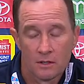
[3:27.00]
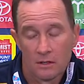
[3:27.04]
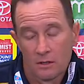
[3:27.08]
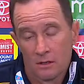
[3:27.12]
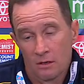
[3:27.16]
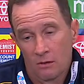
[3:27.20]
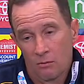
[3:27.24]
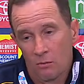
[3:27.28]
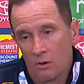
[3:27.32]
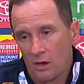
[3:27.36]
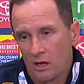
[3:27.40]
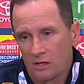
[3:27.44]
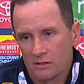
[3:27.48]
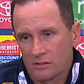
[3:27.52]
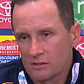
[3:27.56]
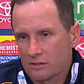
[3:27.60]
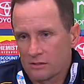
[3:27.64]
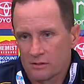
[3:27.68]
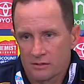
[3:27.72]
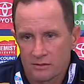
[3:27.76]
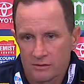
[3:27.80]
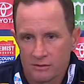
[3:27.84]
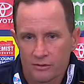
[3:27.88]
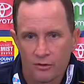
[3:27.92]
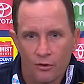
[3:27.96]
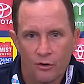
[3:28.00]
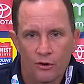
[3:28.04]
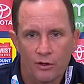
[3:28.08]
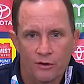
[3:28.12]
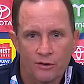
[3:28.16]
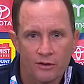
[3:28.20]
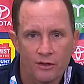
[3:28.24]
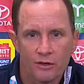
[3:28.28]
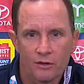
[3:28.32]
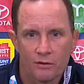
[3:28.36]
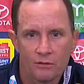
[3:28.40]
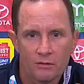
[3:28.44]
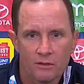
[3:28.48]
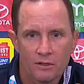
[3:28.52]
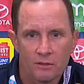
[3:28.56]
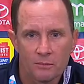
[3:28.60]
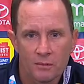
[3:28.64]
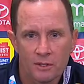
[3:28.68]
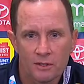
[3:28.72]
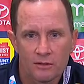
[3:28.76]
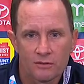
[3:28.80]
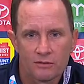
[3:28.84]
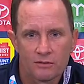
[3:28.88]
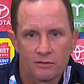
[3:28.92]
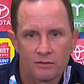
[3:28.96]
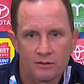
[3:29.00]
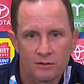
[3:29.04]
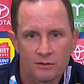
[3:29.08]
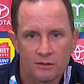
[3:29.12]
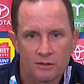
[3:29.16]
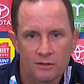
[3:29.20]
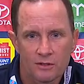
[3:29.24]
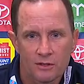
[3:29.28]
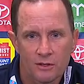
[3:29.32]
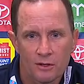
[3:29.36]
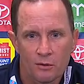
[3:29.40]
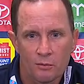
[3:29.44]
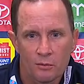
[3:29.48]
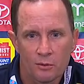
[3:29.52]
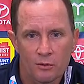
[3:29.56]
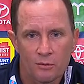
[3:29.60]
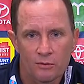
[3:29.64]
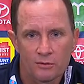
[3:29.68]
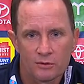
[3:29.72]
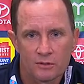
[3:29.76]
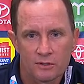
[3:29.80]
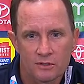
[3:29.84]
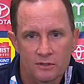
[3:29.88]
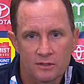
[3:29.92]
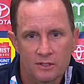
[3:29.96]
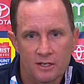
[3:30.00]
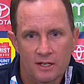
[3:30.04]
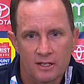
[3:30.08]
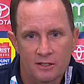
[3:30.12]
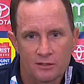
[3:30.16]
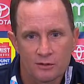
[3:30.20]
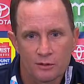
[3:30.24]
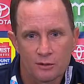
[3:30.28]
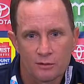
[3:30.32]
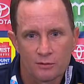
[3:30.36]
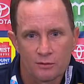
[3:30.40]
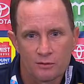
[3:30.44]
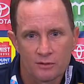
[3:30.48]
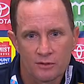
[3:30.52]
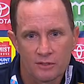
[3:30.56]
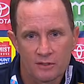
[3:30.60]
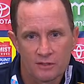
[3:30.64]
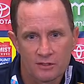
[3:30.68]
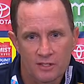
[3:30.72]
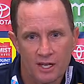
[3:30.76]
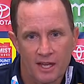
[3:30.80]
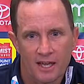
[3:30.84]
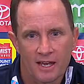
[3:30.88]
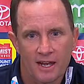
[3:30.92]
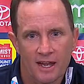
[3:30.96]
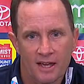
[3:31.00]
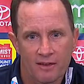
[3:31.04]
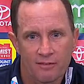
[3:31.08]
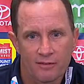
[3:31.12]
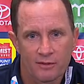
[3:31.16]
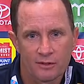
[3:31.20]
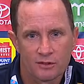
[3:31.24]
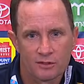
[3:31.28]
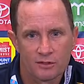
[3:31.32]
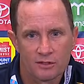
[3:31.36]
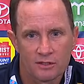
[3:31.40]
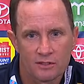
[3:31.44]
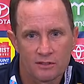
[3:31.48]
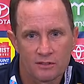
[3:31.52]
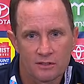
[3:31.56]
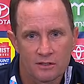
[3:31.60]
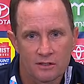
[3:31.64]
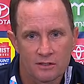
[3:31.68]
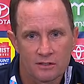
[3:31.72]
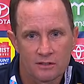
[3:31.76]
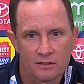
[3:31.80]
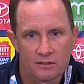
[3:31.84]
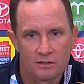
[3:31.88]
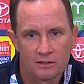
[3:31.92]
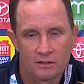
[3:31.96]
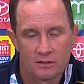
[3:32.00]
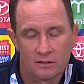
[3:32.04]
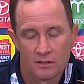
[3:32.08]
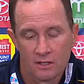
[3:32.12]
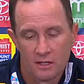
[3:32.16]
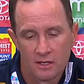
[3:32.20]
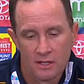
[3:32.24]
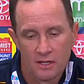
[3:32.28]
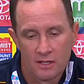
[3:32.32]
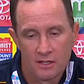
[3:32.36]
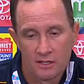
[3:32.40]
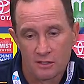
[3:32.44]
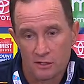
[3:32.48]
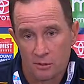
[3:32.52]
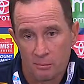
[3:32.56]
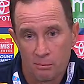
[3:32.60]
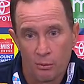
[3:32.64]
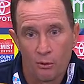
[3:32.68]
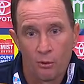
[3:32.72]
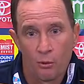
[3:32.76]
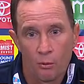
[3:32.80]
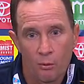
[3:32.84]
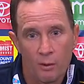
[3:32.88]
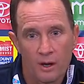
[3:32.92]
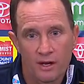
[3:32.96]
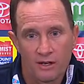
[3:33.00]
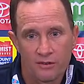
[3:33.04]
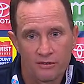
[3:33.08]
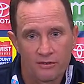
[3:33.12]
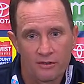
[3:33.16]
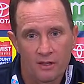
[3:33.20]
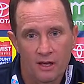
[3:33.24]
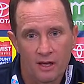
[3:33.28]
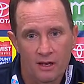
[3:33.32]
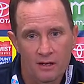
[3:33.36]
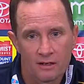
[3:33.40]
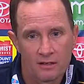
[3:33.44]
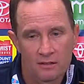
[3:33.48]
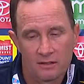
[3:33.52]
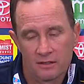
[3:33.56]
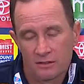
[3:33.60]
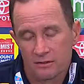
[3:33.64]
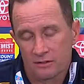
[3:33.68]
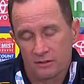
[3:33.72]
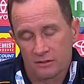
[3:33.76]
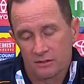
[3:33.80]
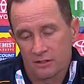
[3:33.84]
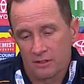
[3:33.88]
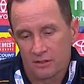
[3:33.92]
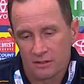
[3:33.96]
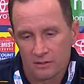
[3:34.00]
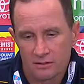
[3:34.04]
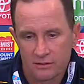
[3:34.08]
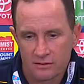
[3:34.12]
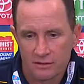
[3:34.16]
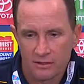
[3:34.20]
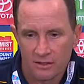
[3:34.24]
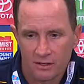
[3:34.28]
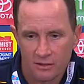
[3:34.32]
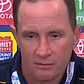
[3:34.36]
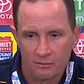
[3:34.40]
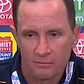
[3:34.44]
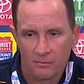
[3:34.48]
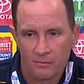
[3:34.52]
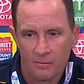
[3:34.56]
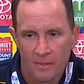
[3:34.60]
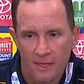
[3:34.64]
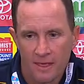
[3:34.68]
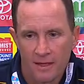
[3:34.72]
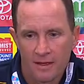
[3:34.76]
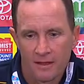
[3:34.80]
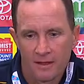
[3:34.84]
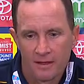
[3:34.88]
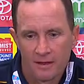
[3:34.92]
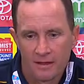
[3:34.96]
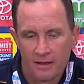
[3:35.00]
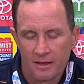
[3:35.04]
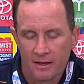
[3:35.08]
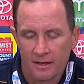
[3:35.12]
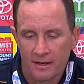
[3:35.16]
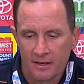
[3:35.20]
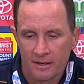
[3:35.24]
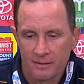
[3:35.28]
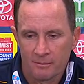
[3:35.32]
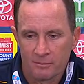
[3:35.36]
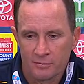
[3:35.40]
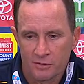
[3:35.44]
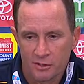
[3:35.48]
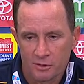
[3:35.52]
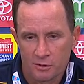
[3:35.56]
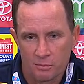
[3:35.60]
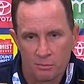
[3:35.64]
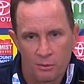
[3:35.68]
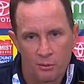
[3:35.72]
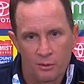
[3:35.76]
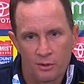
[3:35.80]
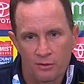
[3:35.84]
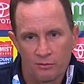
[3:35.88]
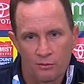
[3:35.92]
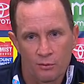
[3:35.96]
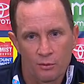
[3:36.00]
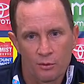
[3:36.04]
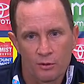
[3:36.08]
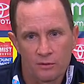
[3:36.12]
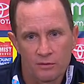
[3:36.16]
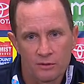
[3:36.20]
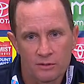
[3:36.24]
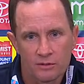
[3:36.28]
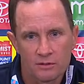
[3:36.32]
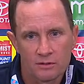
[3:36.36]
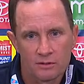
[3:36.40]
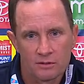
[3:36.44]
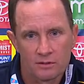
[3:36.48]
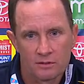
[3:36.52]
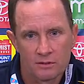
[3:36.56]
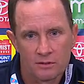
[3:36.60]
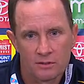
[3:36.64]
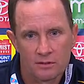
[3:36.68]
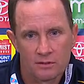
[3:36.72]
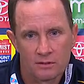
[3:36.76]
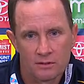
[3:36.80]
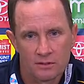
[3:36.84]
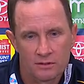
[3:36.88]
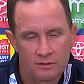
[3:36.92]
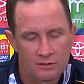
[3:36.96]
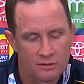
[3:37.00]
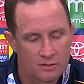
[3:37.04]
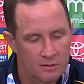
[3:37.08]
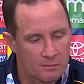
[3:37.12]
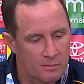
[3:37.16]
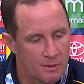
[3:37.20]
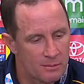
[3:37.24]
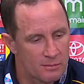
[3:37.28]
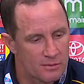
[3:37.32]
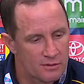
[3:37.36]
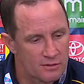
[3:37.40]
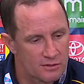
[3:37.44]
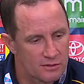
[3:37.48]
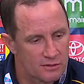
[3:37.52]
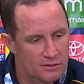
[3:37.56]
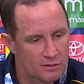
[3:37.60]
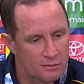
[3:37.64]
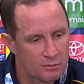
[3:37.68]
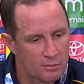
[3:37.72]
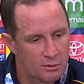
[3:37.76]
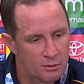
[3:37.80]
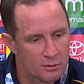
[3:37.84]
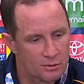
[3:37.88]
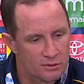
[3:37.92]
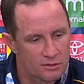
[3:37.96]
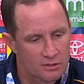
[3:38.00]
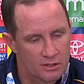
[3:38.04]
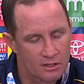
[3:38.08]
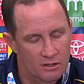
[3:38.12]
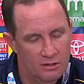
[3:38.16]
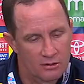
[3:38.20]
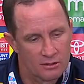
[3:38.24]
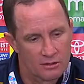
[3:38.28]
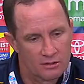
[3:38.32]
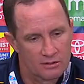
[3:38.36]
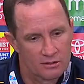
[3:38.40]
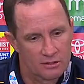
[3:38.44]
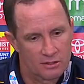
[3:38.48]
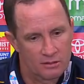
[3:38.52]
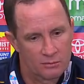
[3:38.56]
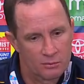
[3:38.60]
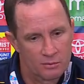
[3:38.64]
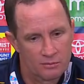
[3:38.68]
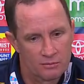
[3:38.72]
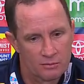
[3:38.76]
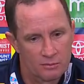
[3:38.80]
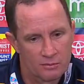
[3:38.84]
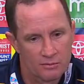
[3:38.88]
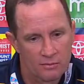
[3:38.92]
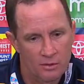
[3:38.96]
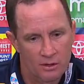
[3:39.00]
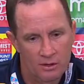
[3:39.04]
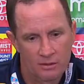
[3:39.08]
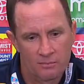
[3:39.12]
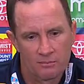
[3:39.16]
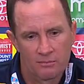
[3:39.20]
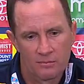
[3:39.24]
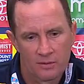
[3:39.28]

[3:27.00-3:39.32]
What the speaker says: Well, it's not ideal. I mean, it's we obviously set ourselves for the second half of the season, and this is a poor way to start it. And as I said, it's disappointing for all of us, and as I said, members and supporters included. So we've got to